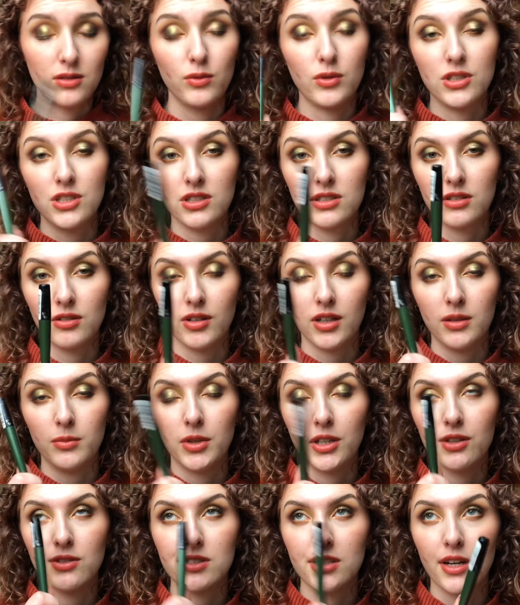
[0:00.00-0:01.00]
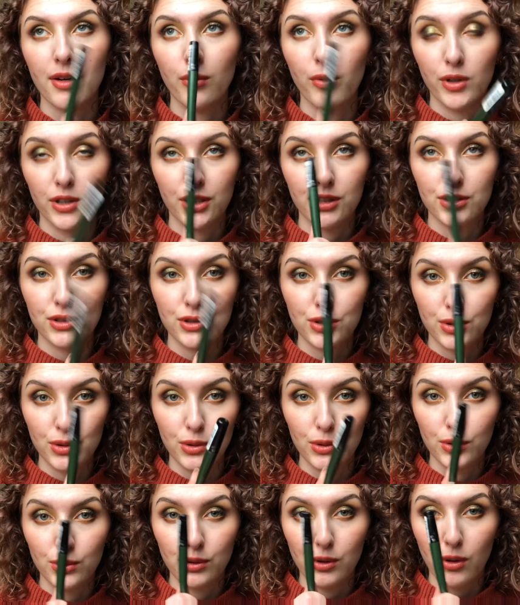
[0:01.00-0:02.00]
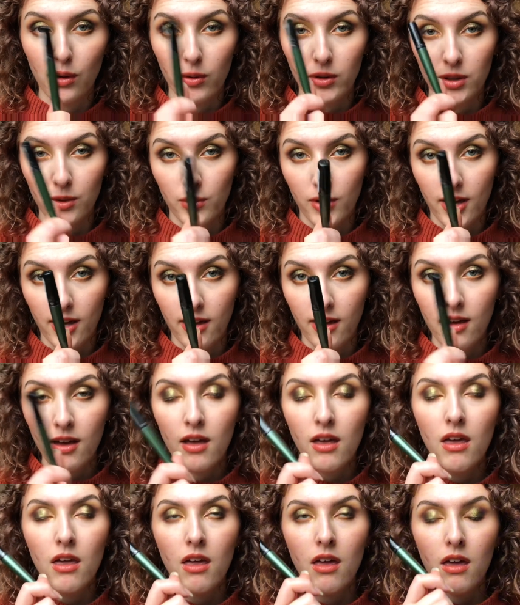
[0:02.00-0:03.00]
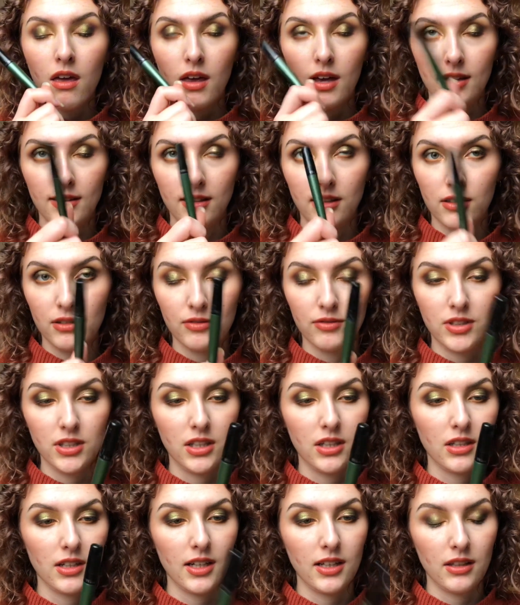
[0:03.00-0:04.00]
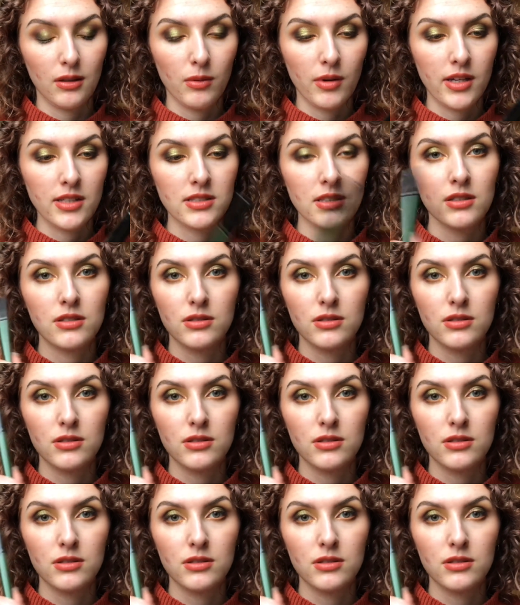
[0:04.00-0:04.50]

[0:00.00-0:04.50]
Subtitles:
which is great because I wanted to throw it away at the end of the year anyways.